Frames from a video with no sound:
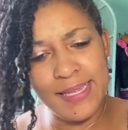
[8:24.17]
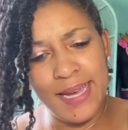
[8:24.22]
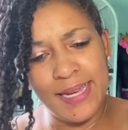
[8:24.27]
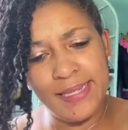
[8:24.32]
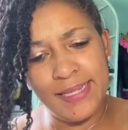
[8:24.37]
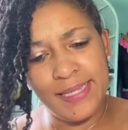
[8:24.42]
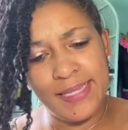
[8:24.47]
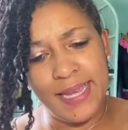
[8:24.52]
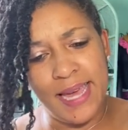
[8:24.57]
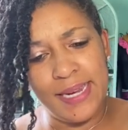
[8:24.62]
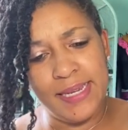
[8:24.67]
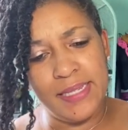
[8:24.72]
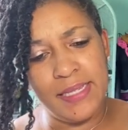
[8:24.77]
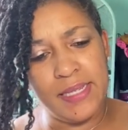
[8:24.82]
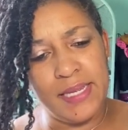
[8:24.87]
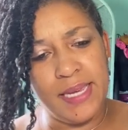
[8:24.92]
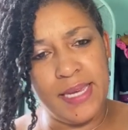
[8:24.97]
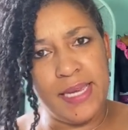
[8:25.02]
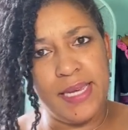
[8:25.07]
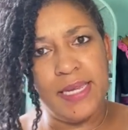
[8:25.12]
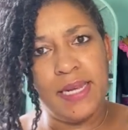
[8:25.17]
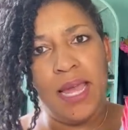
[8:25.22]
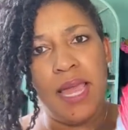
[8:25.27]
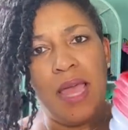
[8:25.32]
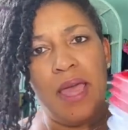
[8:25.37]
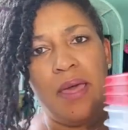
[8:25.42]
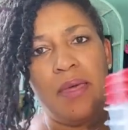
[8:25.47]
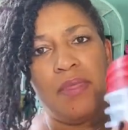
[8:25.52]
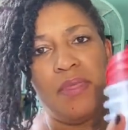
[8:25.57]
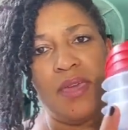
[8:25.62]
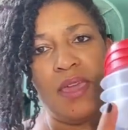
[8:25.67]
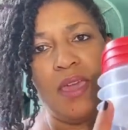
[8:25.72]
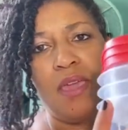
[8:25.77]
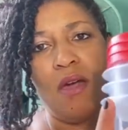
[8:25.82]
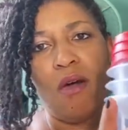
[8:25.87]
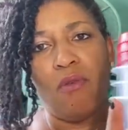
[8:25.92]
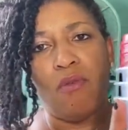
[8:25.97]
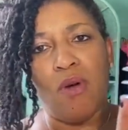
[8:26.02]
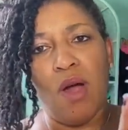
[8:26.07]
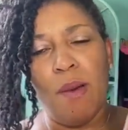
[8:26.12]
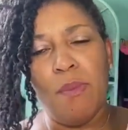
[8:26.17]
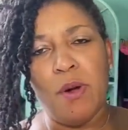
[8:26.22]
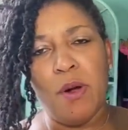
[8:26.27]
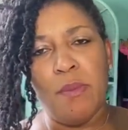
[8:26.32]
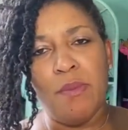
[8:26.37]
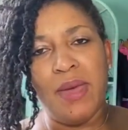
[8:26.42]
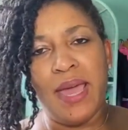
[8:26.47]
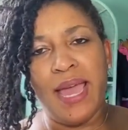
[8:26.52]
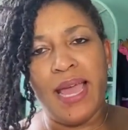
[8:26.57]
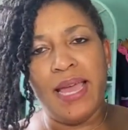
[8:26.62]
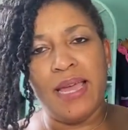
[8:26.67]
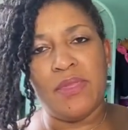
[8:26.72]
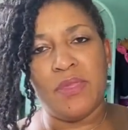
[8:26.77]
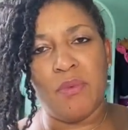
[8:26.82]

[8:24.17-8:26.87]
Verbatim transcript: I decided to get the Rubbermaid.